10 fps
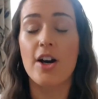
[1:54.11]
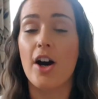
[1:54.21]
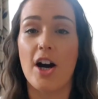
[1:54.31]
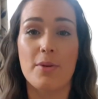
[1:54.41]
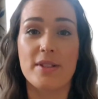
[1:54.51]

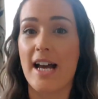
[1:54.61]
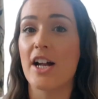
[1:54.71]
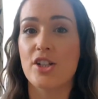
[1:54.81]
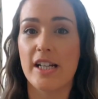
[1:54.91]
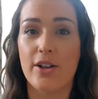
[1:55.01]
I was
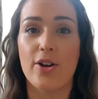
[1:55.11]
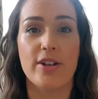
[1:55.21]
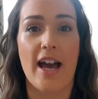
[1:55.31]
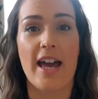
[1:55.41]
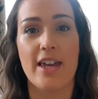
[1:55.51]
actually on
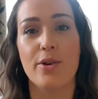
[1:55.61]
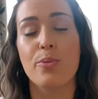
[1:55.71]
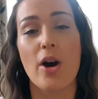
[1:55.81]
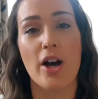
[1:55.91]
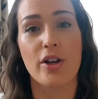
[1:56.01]
a
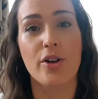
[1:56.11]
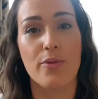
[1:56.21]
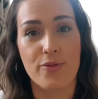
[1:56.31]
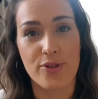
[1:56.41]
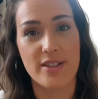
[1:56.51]
work
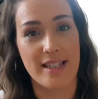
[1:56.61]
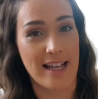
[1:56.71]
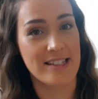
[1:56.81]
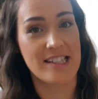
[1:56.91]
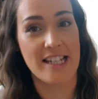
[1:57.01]
conference
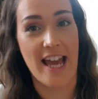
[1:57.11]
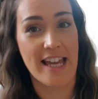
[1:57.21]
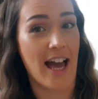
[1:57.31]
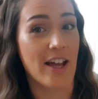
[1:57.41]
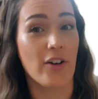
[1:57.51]

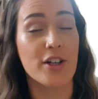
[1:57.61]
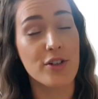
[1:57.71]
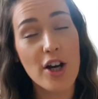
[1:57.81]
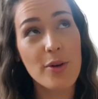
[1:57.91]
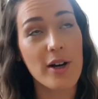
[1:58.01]
yesterday and I
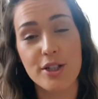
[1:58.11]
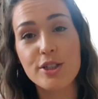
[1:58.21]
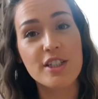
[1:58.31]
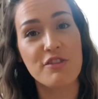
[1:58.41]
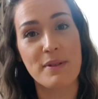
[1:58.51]
know I
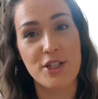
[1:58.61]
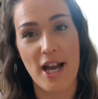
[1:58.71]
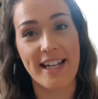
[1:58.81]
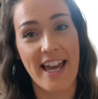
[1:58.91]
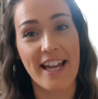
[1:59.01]
shouldn't have been
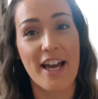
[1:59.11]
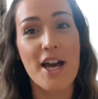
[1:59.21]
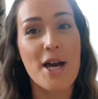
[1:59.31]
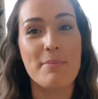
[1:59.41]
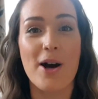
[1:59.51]
checking,
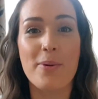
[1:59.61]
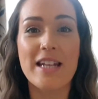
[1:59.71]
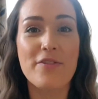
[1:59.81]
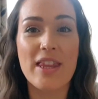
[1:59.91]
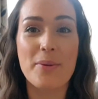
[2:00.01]
but
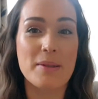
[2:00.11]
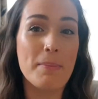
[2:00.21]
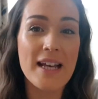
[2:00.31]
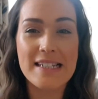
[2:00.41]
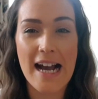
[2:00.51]
whenever there was a
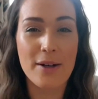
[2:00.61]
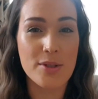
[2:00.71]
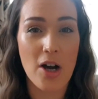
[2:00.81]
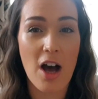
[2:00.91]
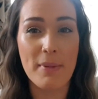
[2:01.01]
bit of
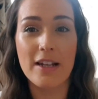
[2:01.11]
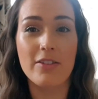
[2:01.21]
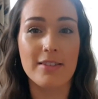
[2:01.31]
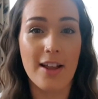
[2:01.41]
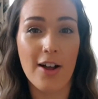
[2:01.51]
downtime, a
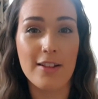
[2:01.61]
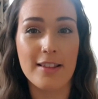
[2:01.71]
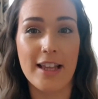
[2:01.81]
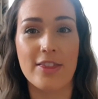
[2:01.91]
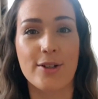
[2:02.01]
little lull
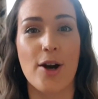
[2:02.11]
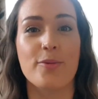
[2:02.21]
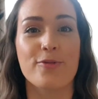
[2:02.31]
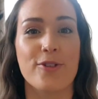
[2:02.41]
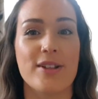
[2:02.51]
in the
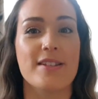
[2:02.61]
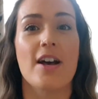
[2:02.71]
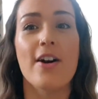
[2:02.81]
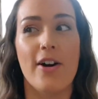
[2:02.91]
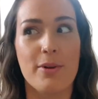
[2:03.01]
conference,
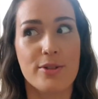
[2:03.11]
I was